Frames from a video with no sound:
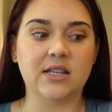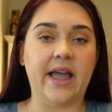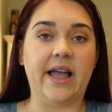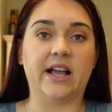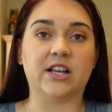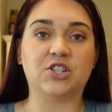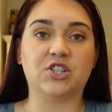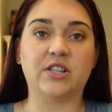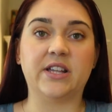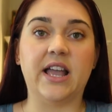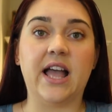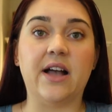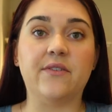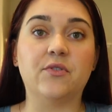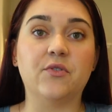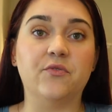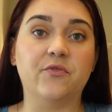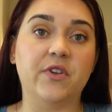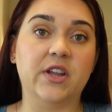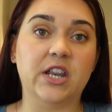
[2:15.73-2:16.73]
I actually have
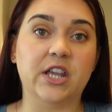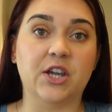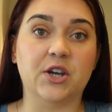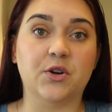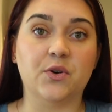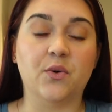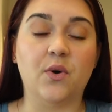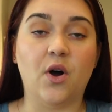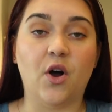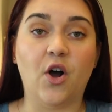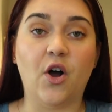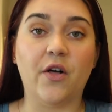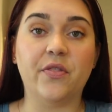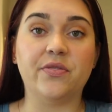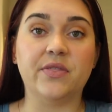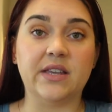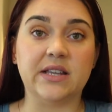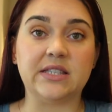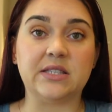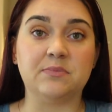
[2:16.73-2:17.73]
a video
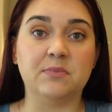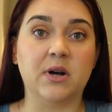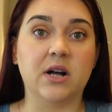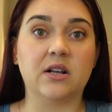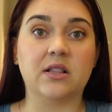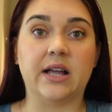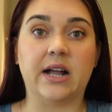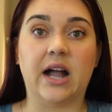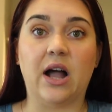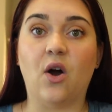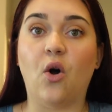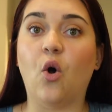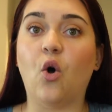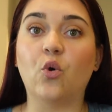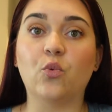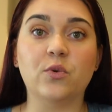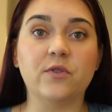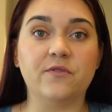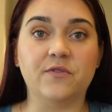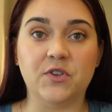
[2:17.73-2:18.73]
on this mug, like a
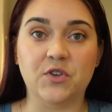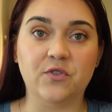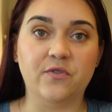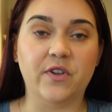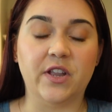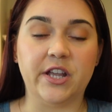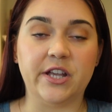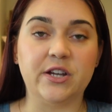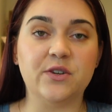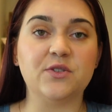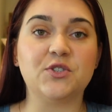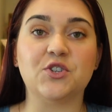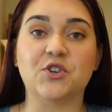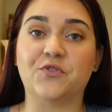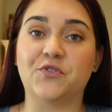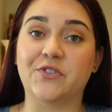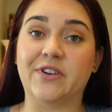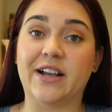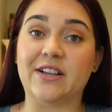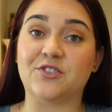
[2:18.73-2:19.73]
whole review video. So
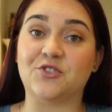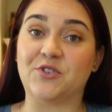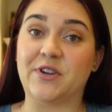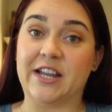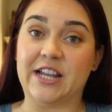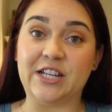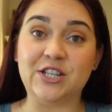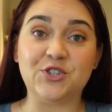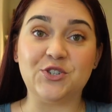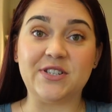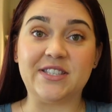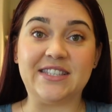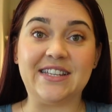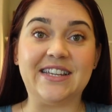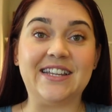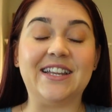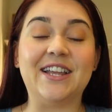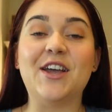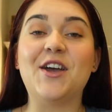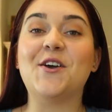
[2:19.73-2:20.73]
if you guys are
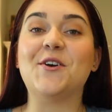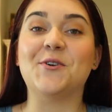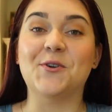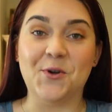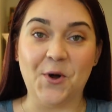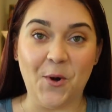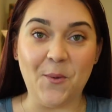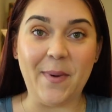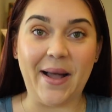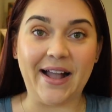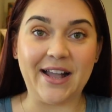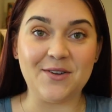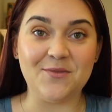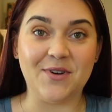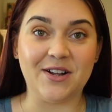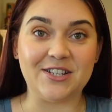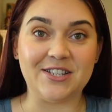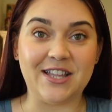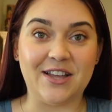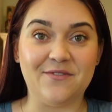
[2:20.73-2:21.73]
interested, go back and
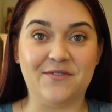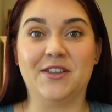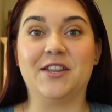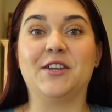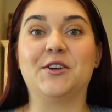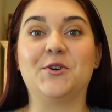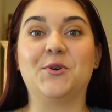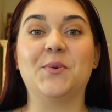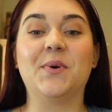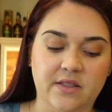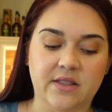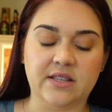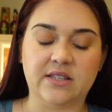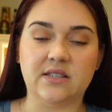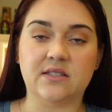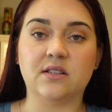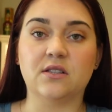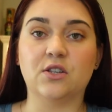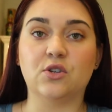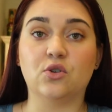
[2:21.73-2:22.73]
watch that video. This
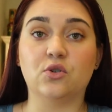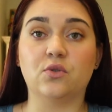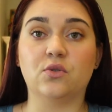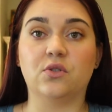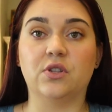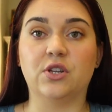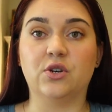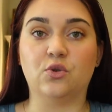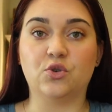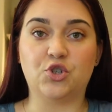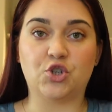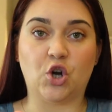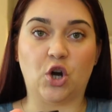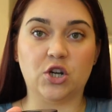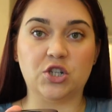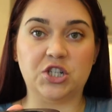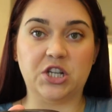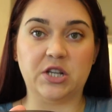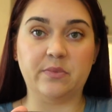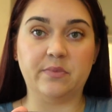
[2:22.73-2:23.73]
is a little
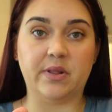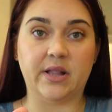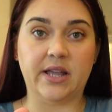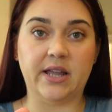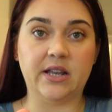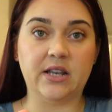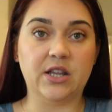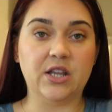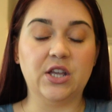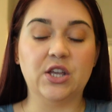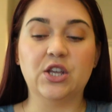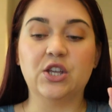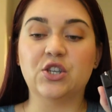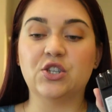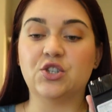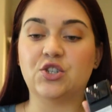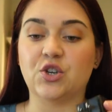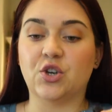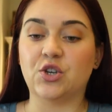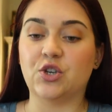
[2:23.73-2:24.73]
charging plate.
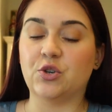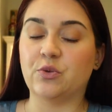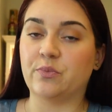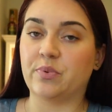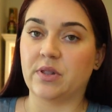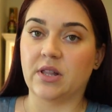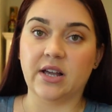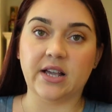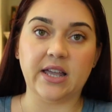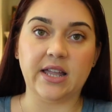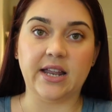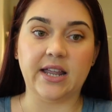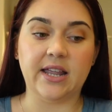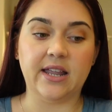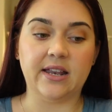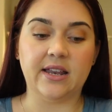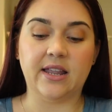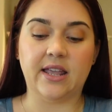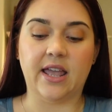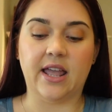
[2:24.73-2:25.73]
So you plug it
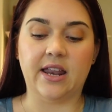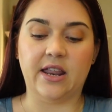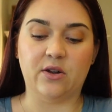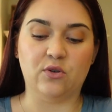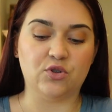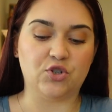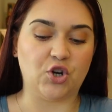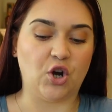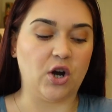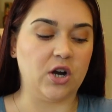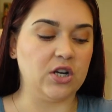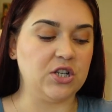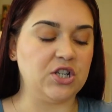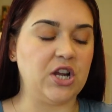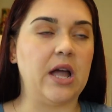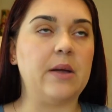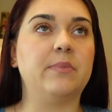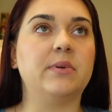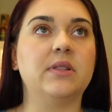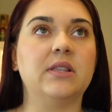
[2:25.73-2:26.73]
in and it'll charge.
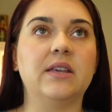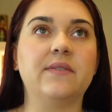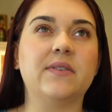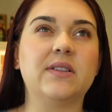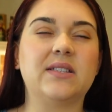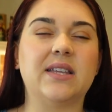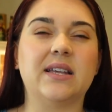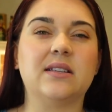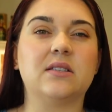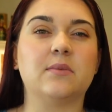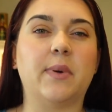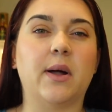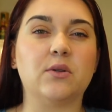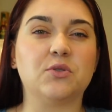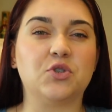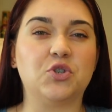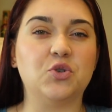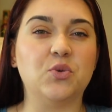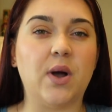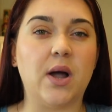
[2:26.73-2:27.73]
I believe it takes
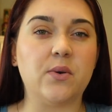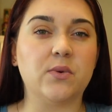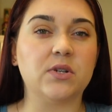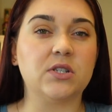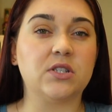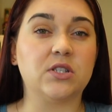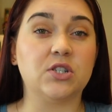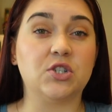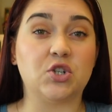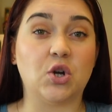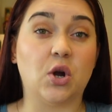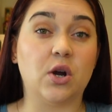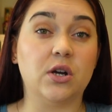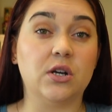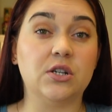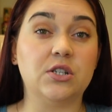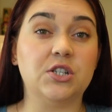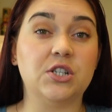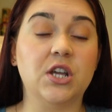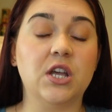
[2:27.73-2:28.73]
about 2 hours to
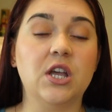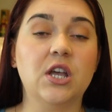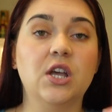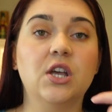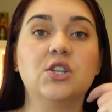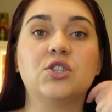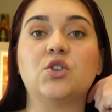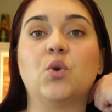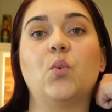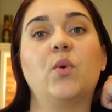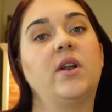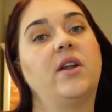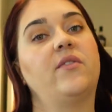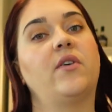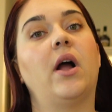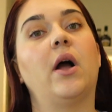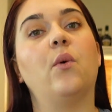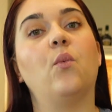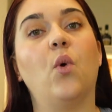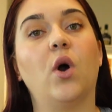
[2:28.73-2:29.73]
charge. So whenever
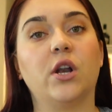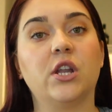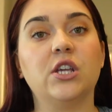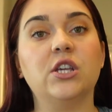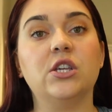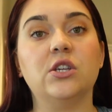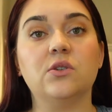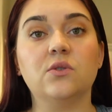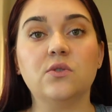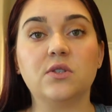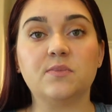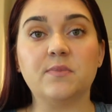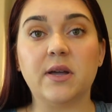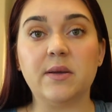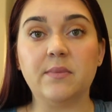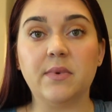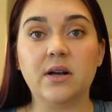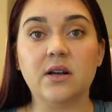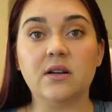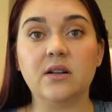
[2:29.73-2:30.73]
I want to use my
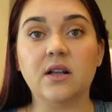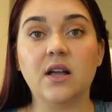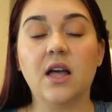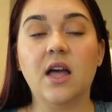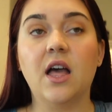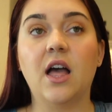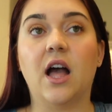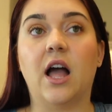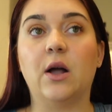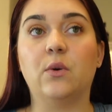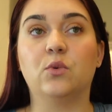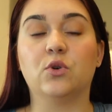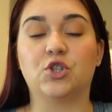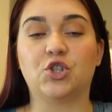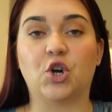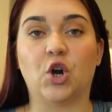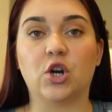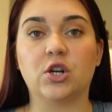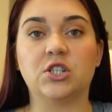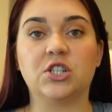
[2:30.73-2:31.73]
mug, I will
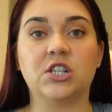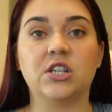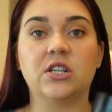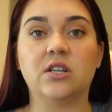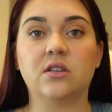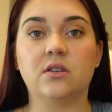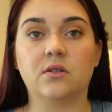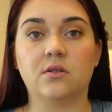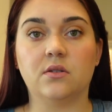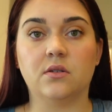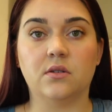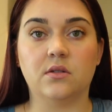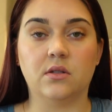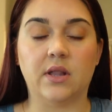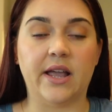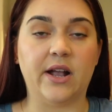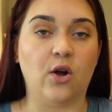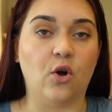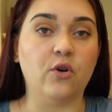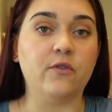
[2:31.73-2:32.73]
charge it
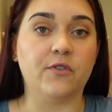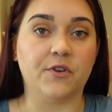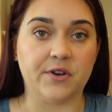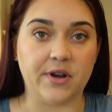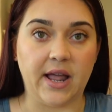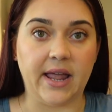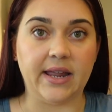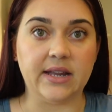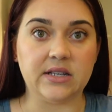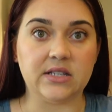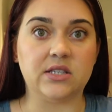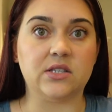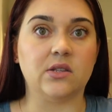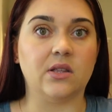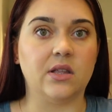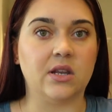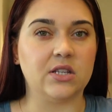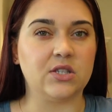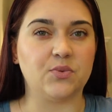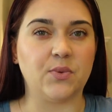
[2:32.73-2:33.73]
like overnight so
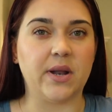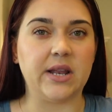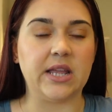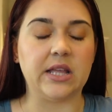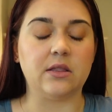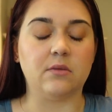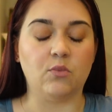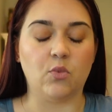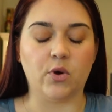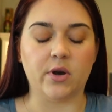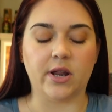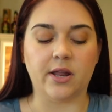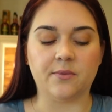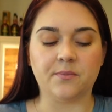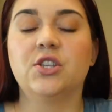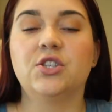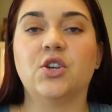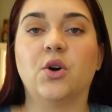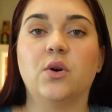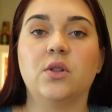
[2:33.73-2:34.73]
that it's ready in the morning.
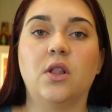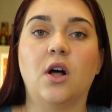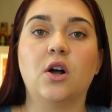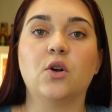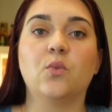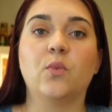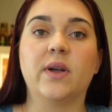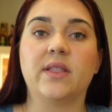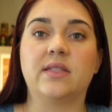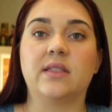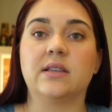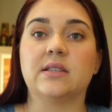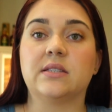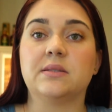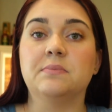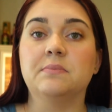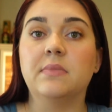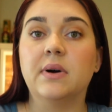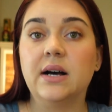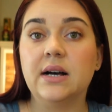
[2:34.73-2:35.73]
So along with
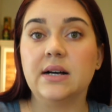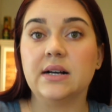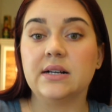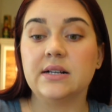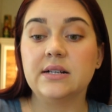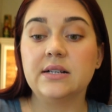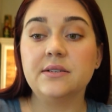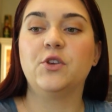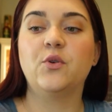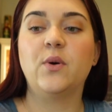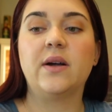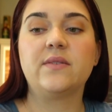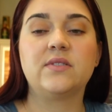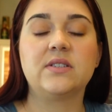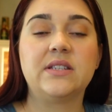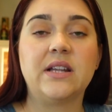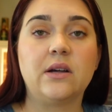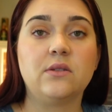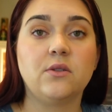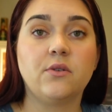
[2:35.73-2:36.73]
this mug, you have to
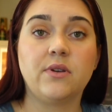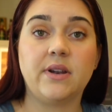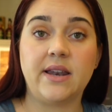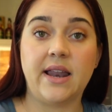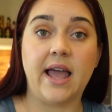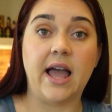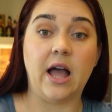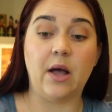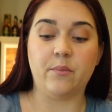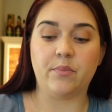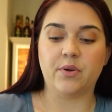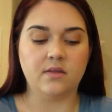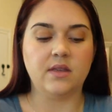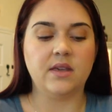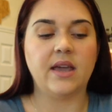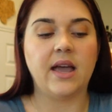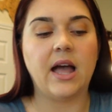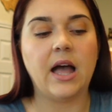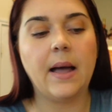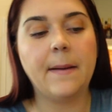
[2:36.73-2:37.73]
download an app.
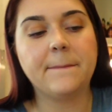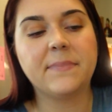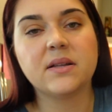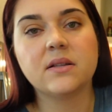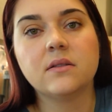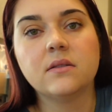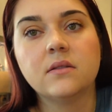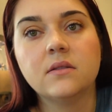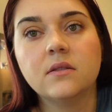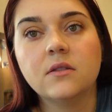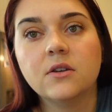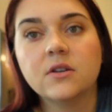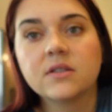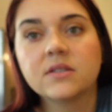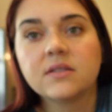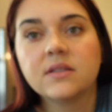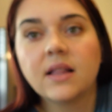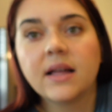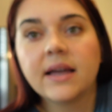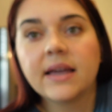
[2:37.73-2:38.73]
The app
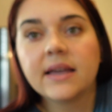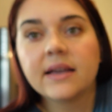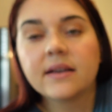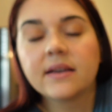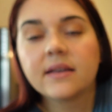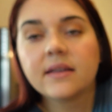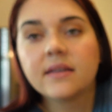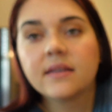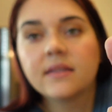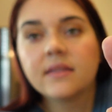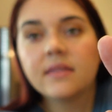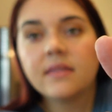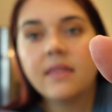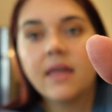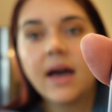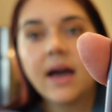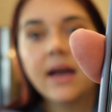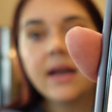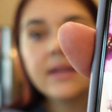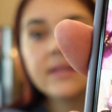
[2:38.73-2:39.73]
looks like
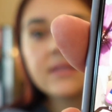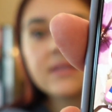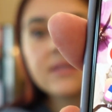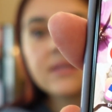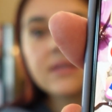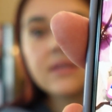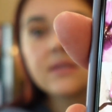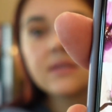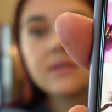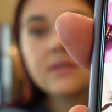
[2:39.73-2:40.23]
that.